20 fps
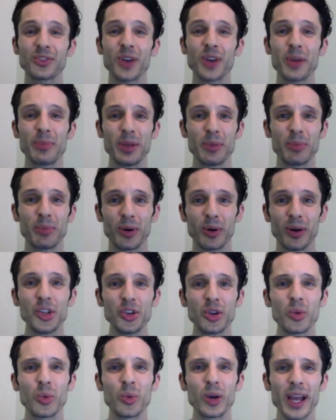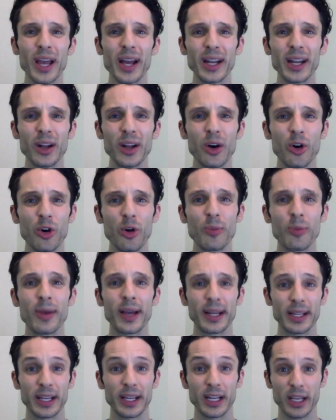right, people. You can work out at home
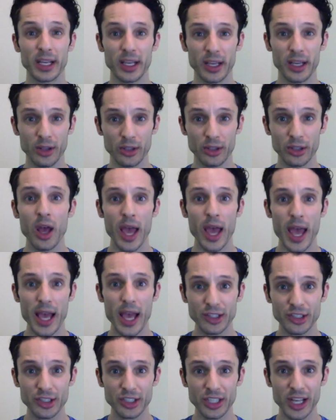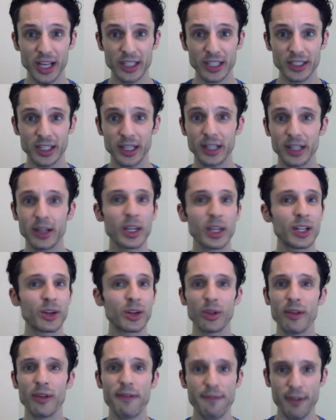and get a killer exercise in in
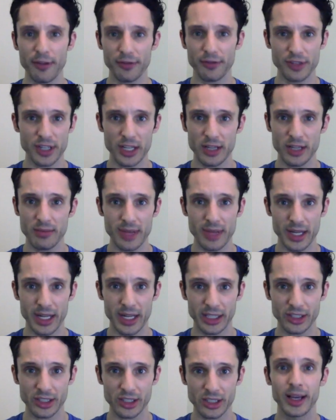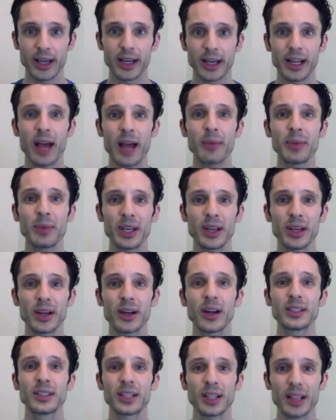only 15 minutes. And I'm
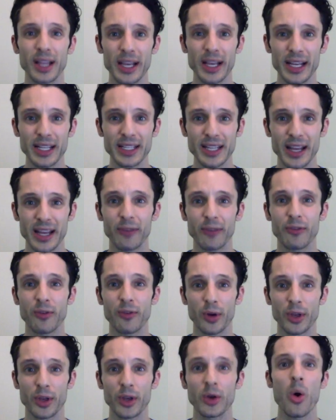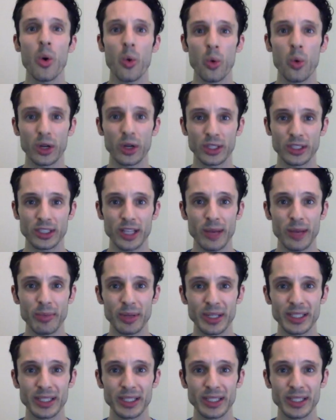here to lay it down for you one step at a